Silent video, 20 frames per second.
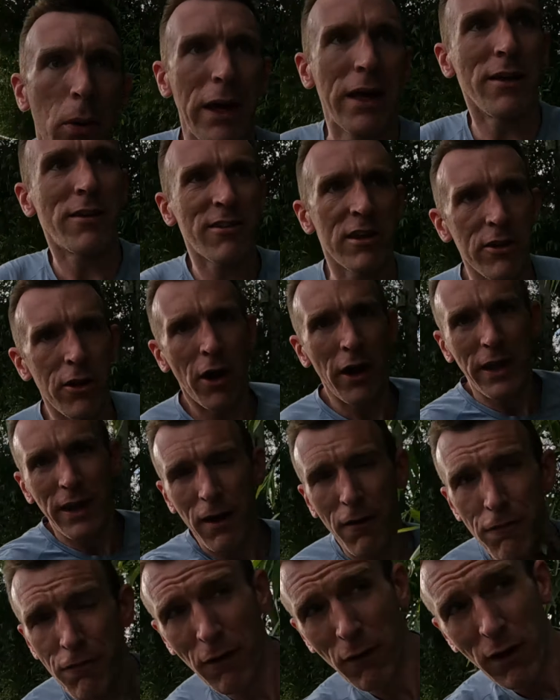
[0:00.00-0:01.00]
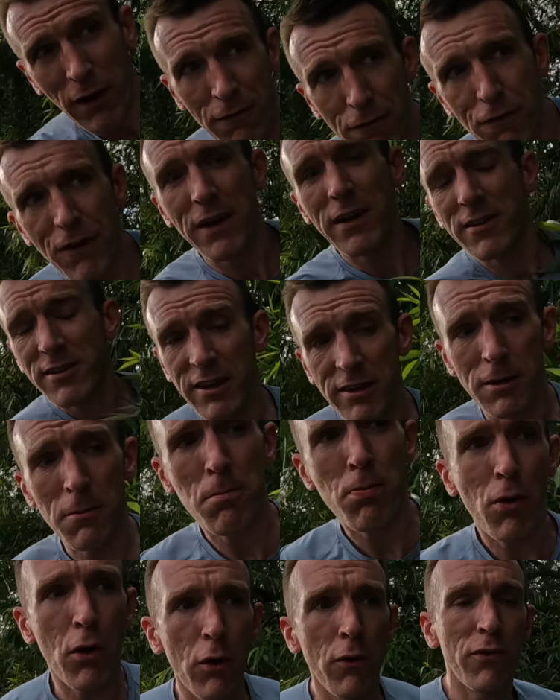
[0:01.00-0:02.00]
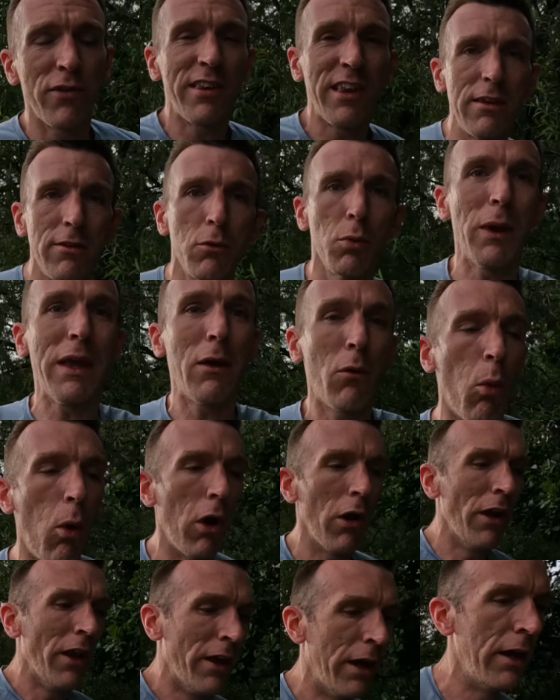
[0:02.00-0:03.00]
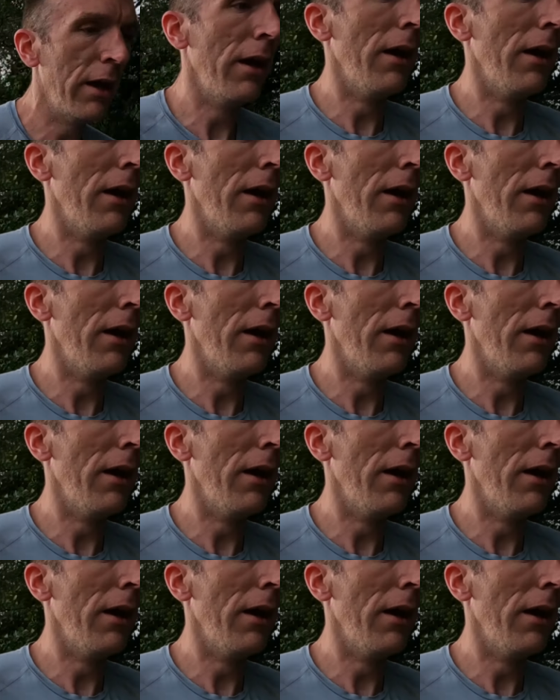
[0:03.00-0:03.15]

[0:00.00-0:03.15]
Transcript: quicker tonight. I feel like fitness has improved since week one.